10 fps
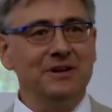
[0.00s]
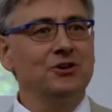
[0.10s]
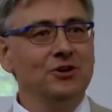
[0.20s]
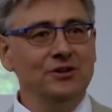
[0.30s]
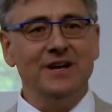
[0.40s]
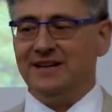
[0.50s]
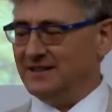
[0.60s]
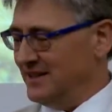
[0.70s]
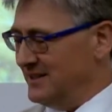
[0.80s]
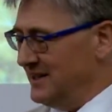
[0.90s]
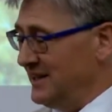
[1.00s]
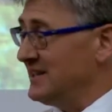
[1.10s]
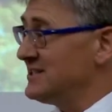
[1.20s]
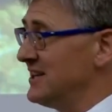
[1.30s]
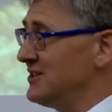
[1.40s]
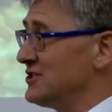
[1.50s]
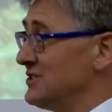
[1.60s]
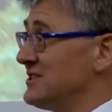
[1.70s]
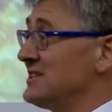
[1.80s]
It could end in extinctions.